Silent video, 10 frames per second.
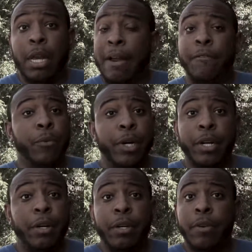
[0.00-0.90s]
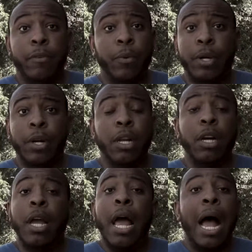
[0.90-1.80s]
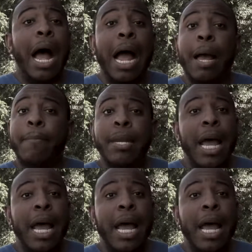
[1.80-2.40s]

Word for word: Like for real. For real. Look, I'm